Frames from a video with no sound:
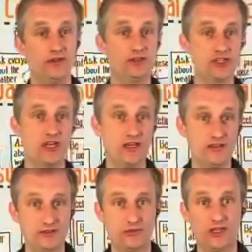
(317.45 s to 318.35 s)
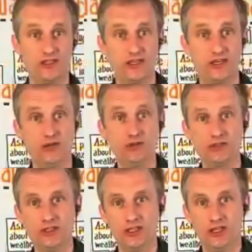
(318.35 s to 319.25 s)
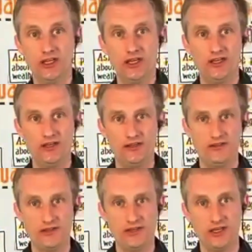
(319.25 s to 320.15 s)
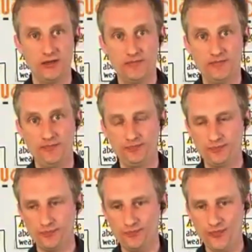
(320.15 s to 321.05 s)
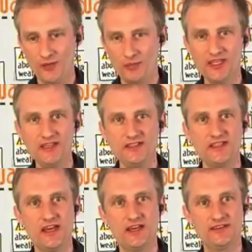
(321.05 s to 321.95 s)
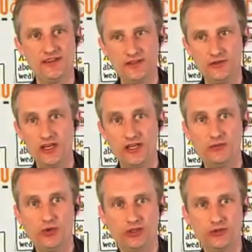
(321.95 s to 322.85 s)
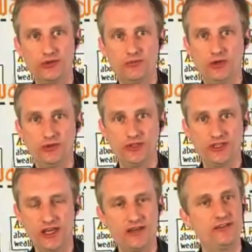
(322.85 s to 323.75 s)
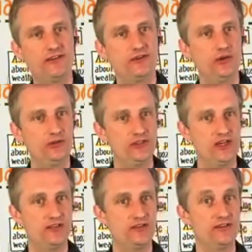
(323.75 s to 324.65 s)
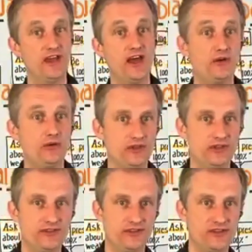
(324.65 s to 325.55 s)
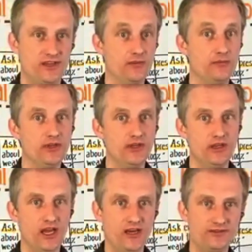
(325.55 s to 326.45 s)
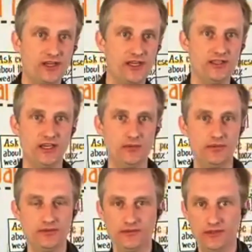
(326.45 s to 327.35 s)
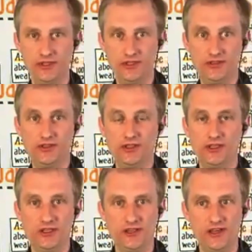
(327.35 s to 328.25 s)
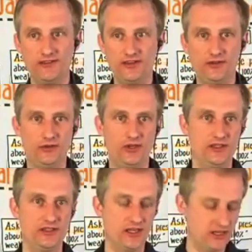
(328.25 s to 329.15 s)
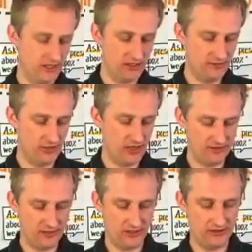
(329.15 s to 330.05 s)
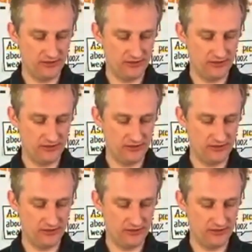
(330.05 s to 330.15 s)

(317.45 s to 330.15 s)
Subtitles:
chance right now, and please test that you can work remote and access all the data. Now it's the time. After hanging up here, test that you can dial in if you haven't done it.